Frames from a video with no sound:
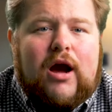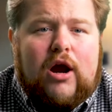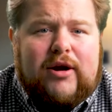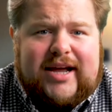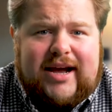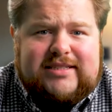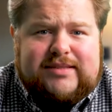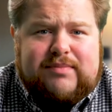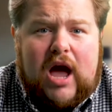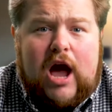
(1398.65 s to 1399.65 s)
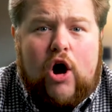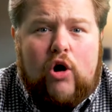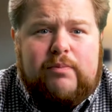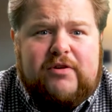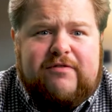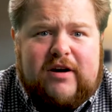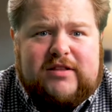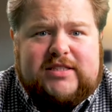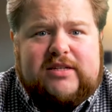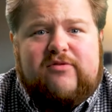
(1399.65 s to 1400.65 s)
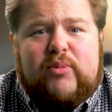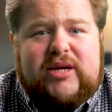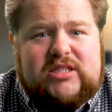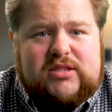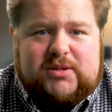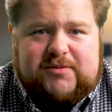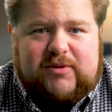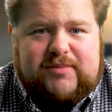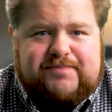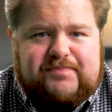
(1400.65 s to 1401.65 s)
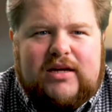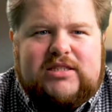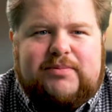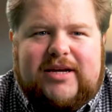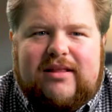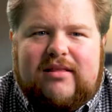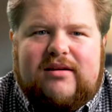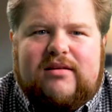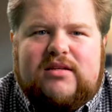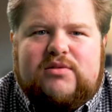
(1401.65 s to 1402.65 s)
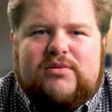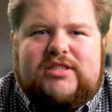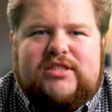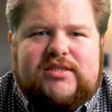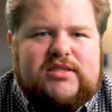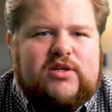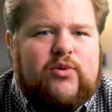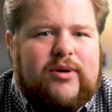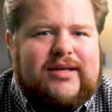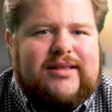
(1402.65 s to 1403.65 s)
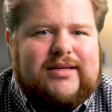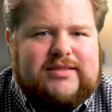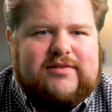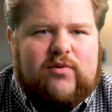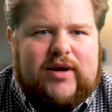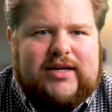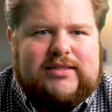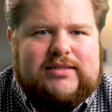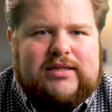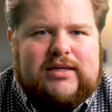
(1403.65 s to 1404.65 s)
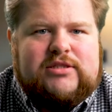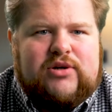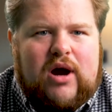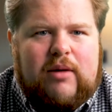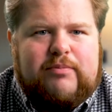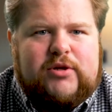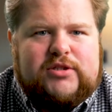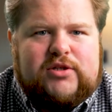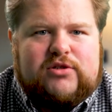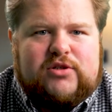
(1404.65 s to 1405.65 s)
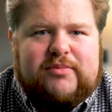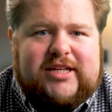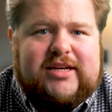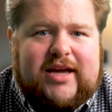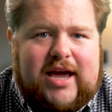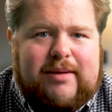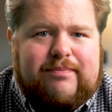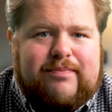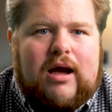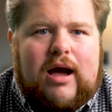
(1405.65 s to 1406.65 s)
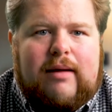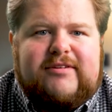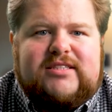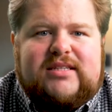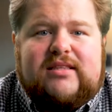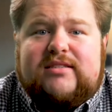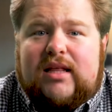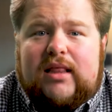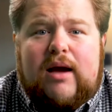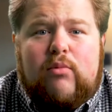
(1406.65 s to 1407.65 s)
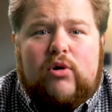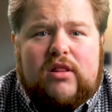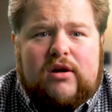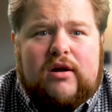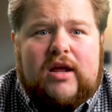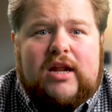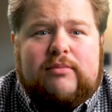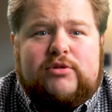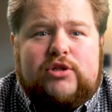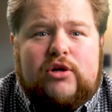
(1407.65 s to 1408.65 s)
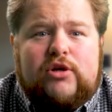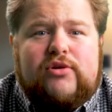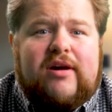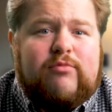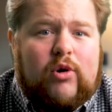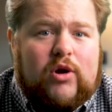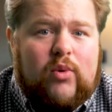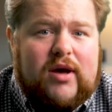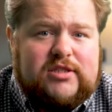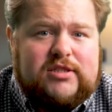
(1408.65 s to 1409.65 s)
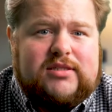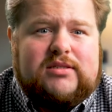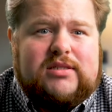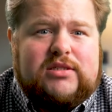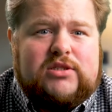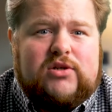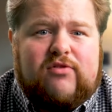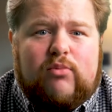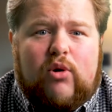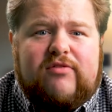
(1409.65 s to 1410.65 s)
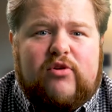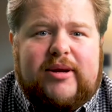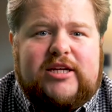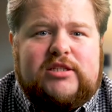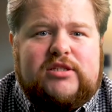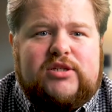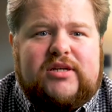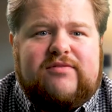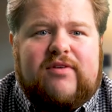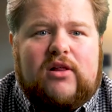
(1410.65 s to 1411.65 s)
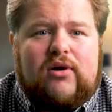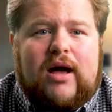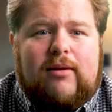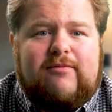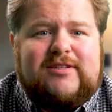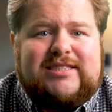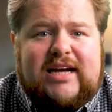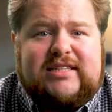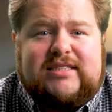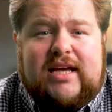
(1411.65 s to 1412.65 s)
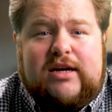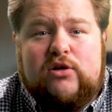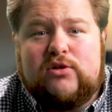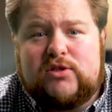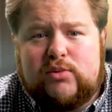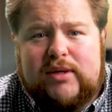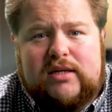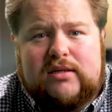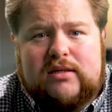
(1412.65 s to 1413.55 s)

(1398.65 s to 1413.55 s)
Alright guys, I hope you found this information useful. To be clear, this was just a quick list of ways to up your social media game. Obviously, there's a lot more to learn, and I'm sure you have more questions, so for more information, you can follow helpful sites like Hootsuite